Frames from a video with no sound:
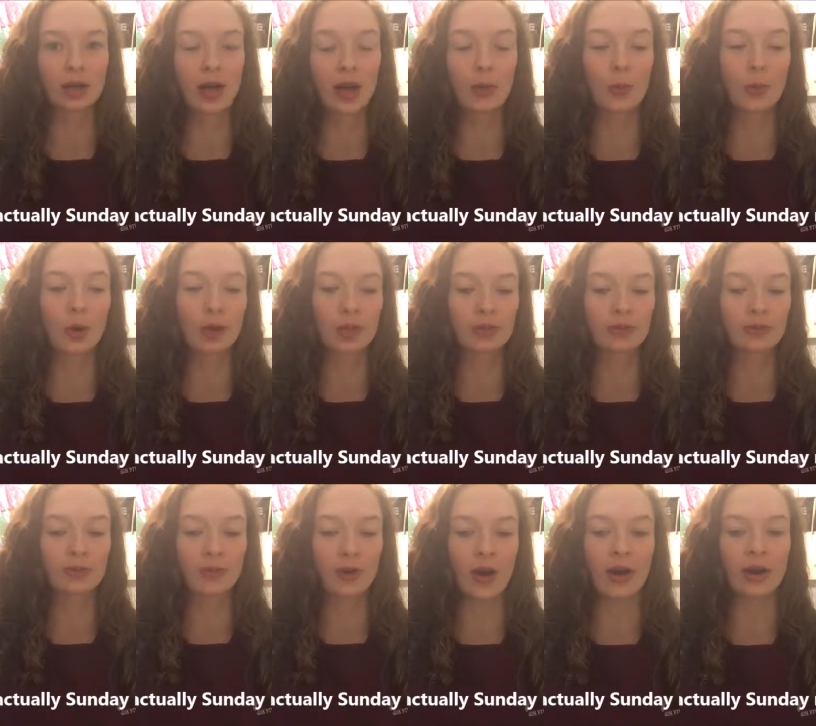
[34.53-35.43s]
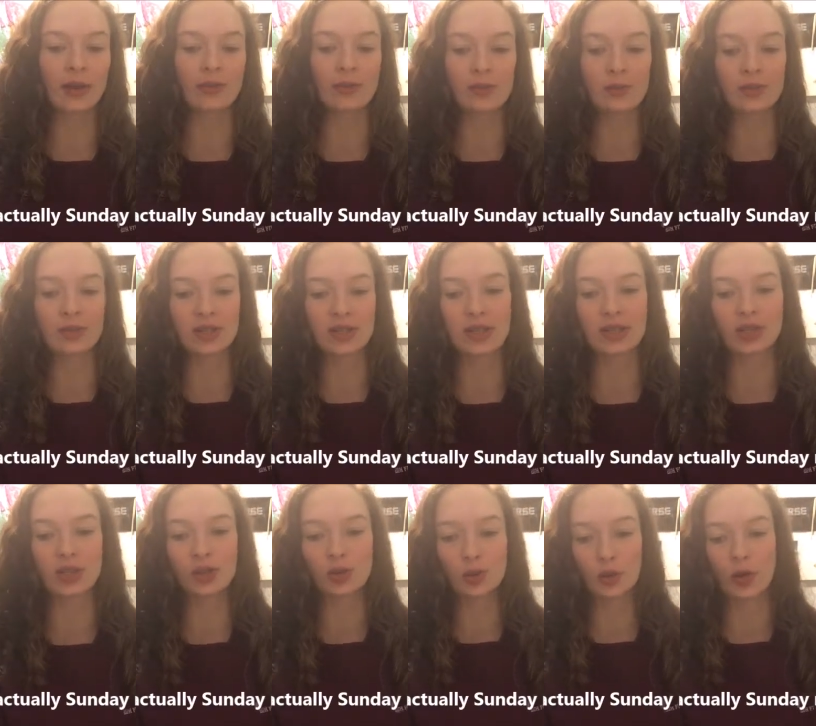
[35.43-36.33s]
I worked Friday from
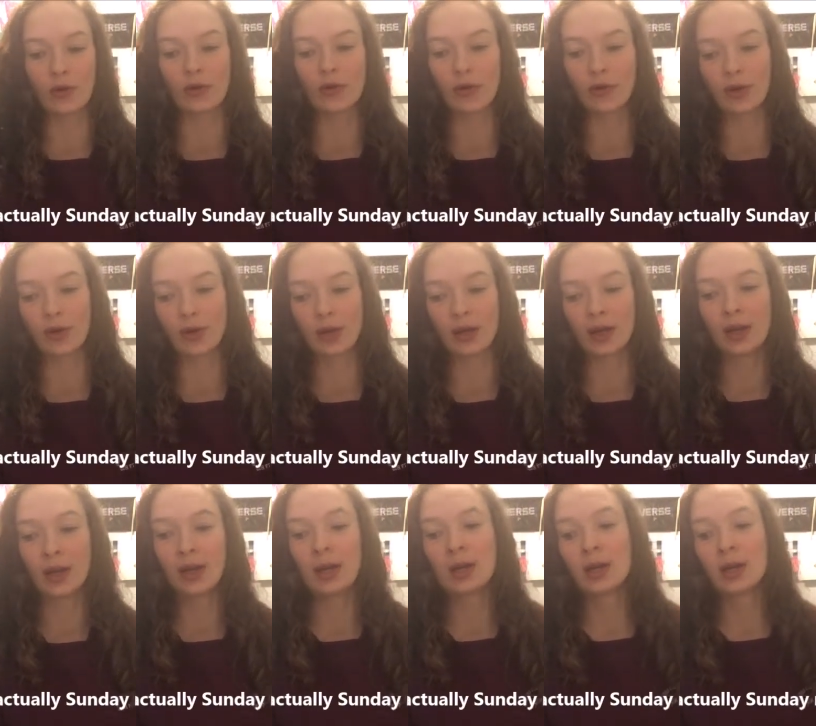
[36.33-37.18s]
6 to 12.30,